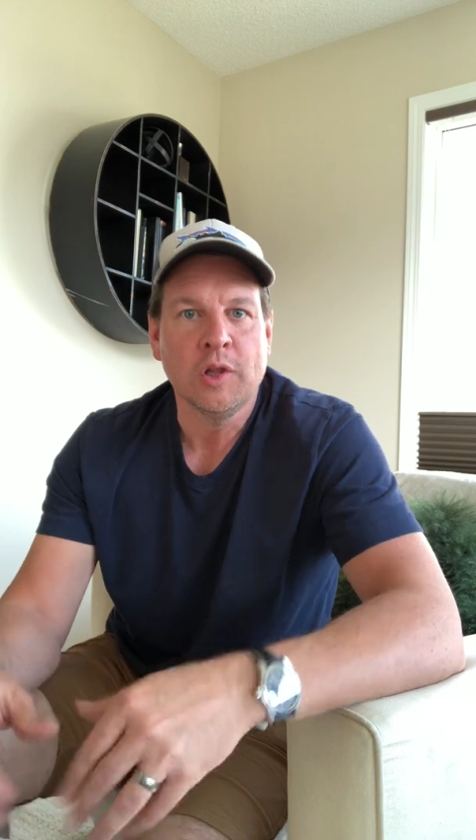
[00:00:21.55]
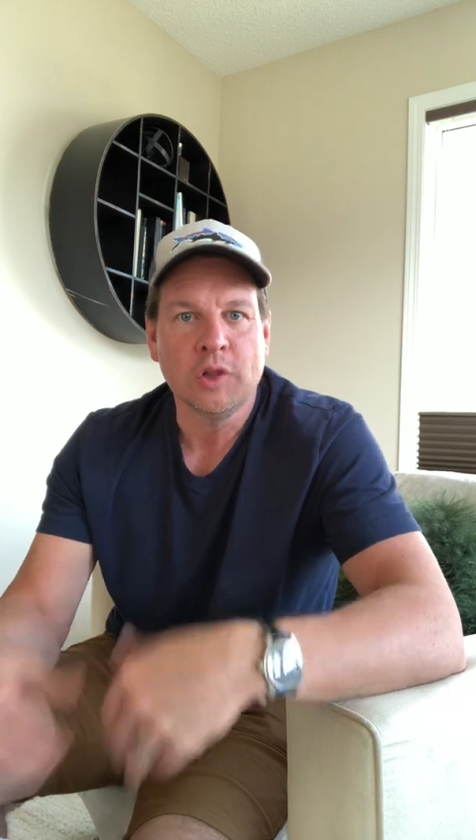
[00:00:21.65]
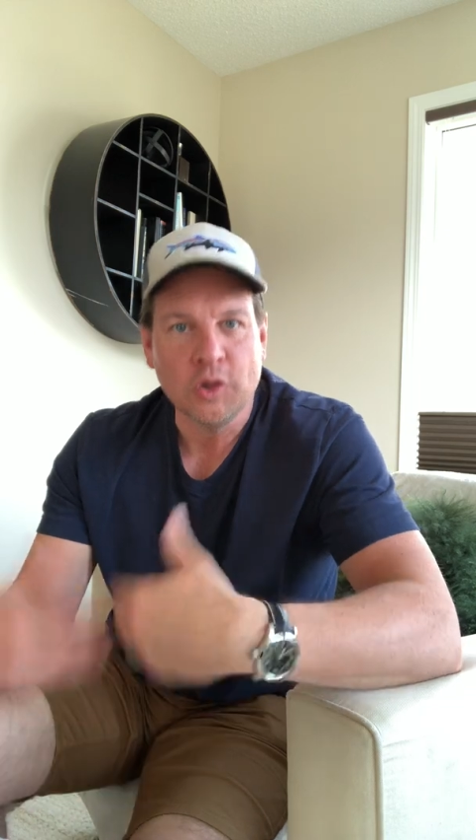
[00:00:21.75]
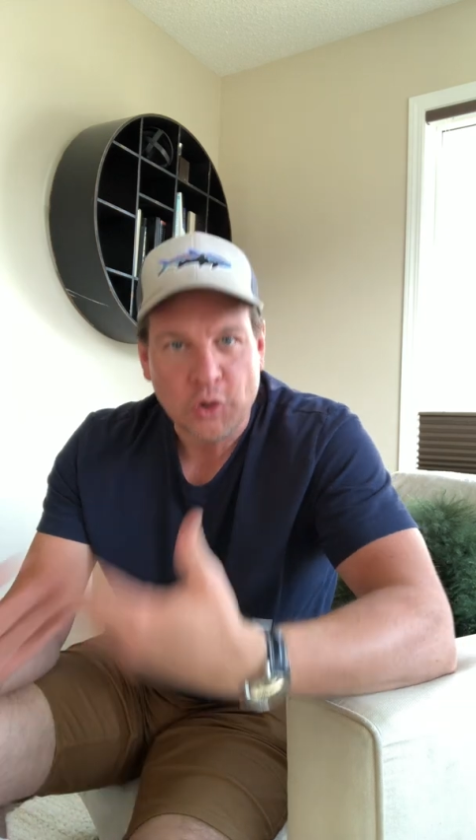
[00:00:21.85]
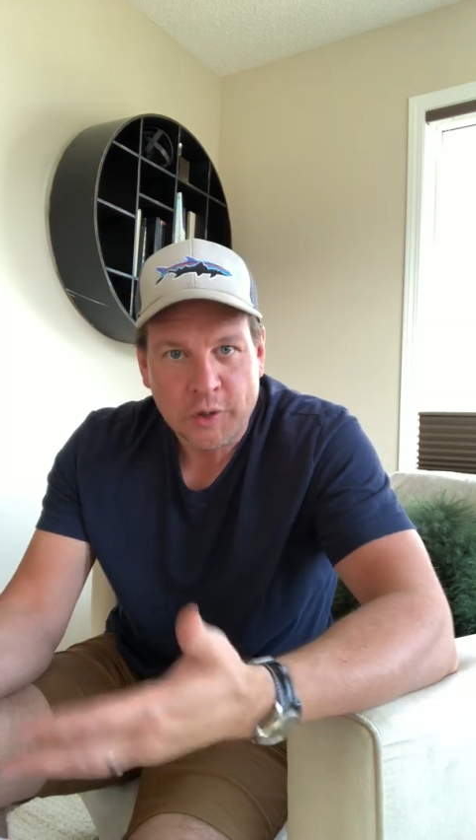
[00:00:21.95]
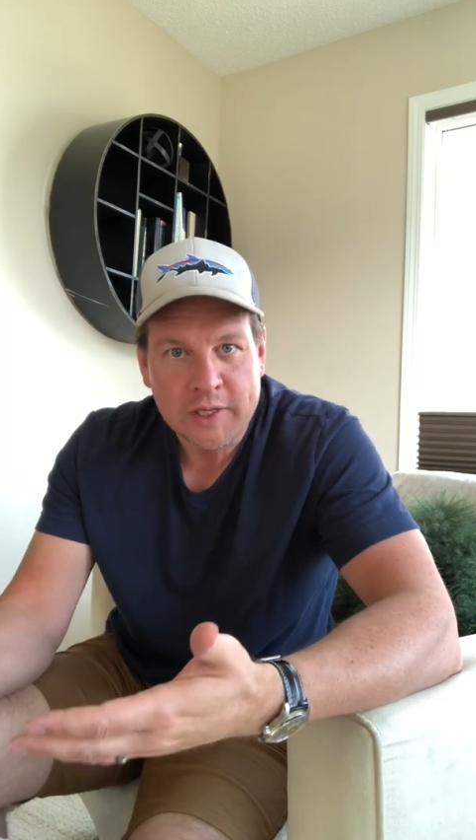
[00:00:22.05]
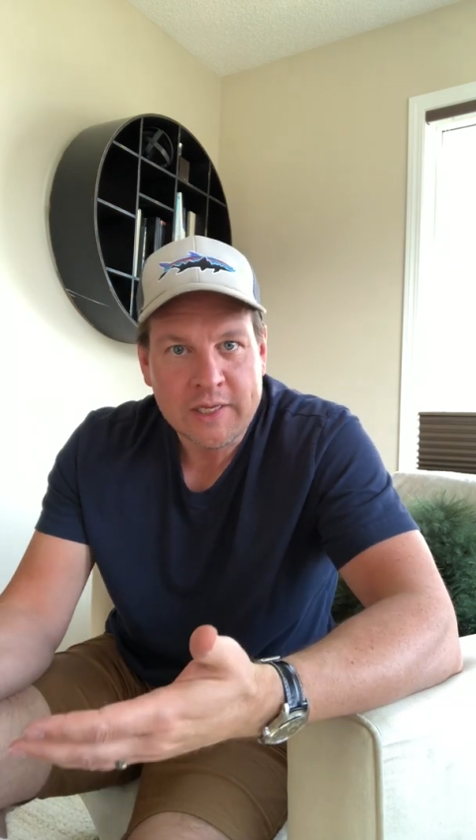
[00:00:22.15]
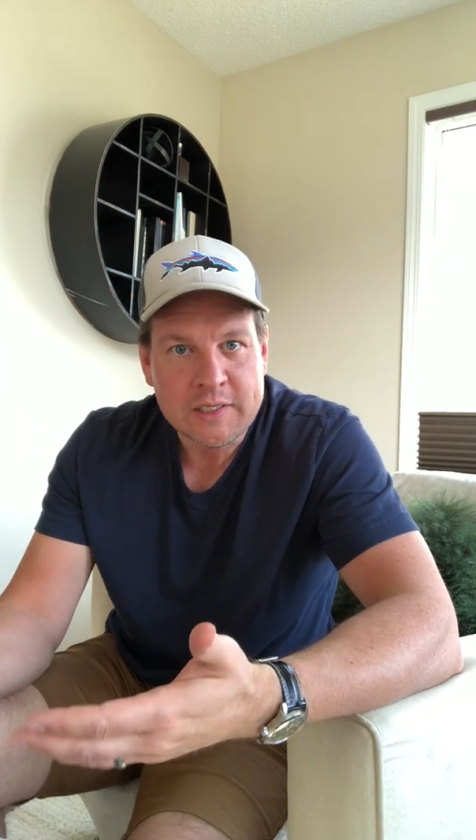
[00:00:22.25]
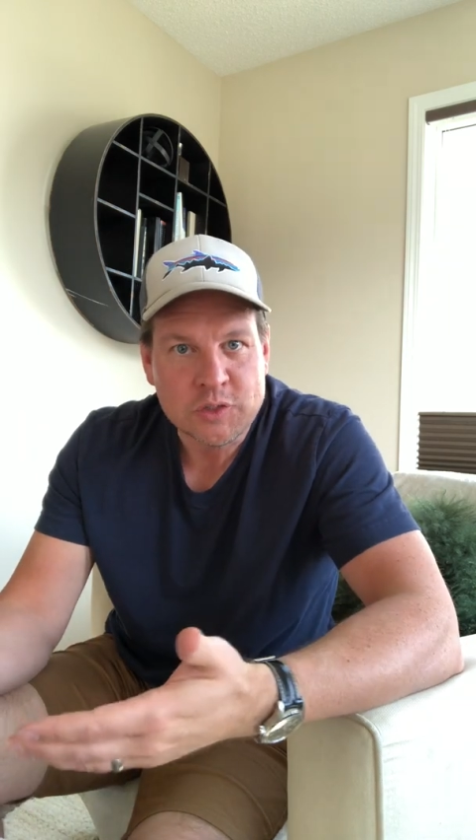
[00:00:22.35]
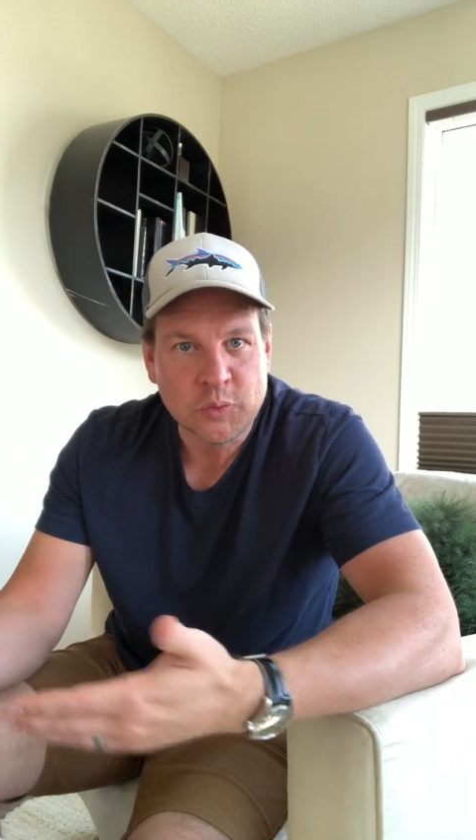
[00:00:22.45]

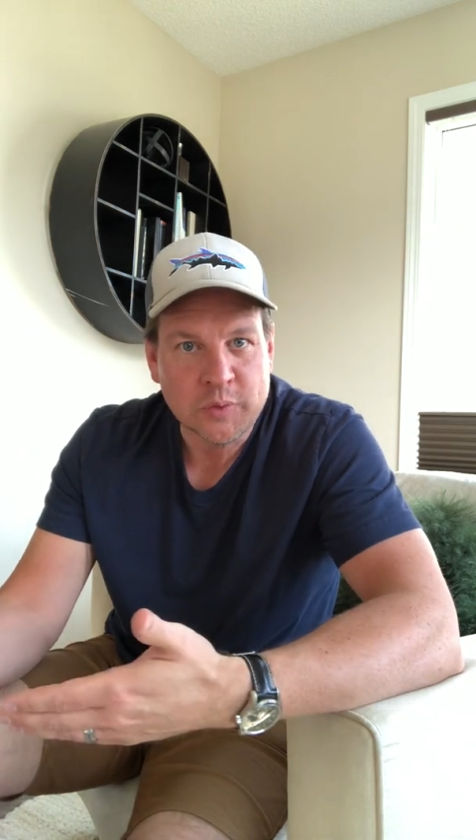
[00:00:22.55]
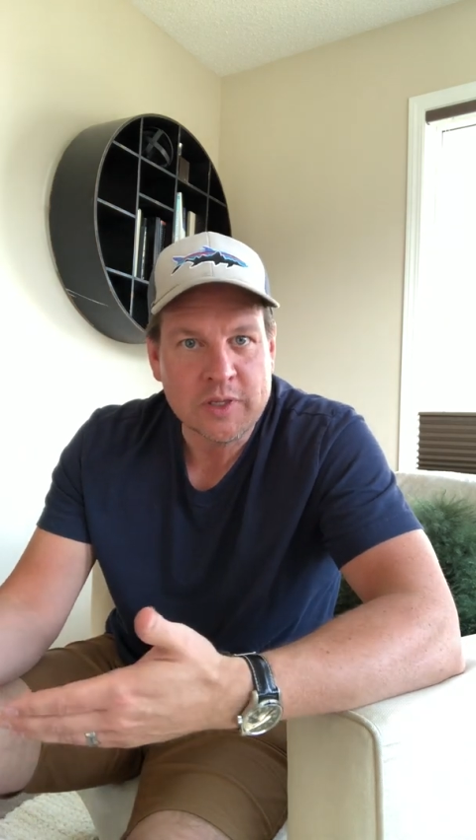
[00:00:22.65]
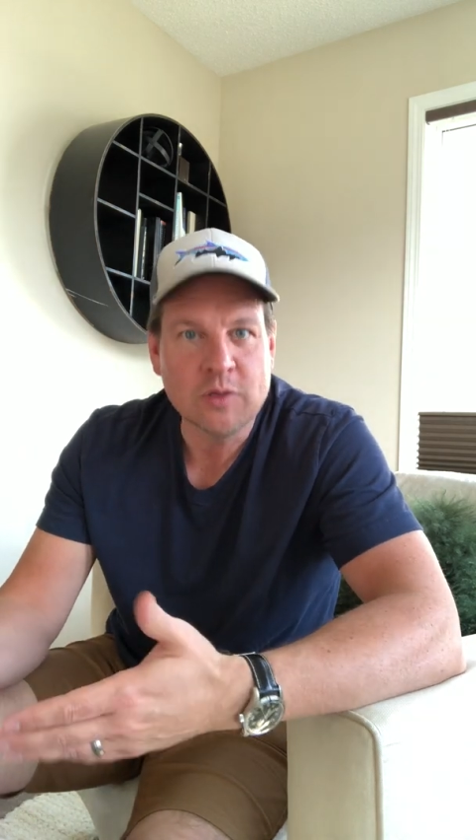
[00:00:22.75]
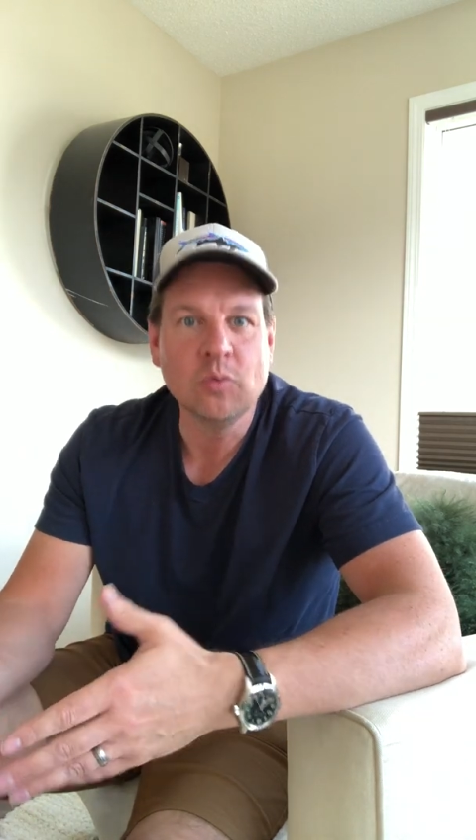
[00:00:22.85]
learning to read the